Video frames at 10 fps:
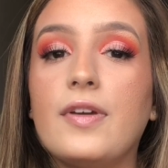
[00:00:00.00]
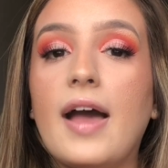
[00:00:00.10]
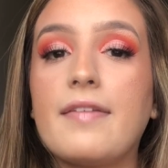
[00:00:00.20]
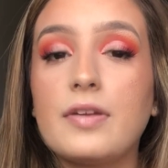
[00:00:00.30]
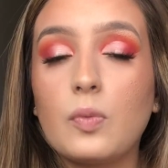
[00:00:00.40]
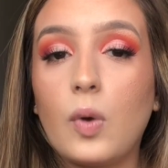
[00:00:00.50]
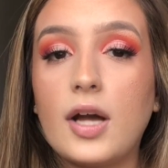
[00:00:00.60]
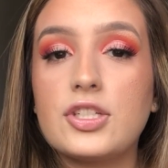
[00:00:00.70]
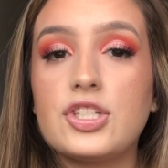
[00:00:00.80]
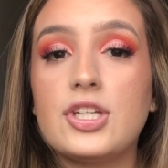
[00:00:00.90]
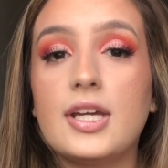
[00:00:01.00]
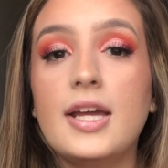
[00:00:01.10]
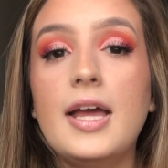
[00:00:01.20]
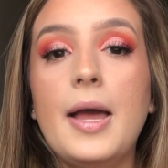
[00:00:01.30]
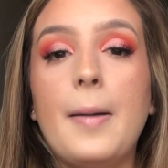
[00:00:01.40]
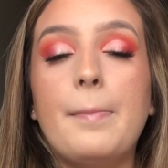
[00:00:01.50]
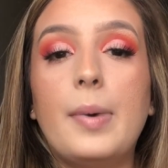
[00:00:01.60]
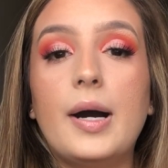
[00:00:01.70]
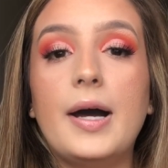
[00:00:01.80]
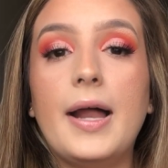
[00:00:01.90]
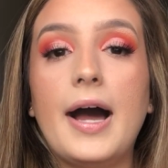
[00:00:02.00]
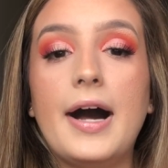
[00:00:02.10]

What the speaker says: if you haven't watched it. But